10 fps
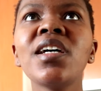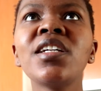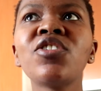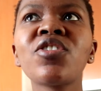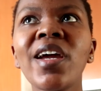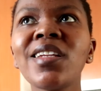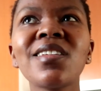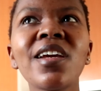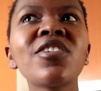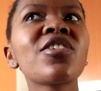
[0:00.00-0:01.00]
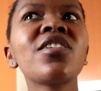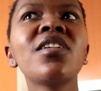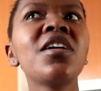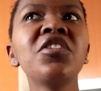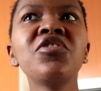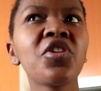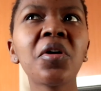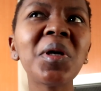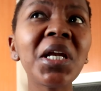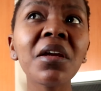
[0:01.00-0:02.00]
a train station in
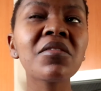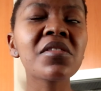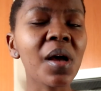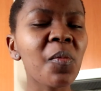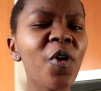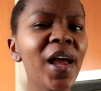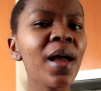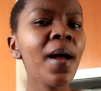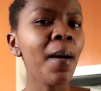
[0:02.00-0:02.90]
Germany somewhere,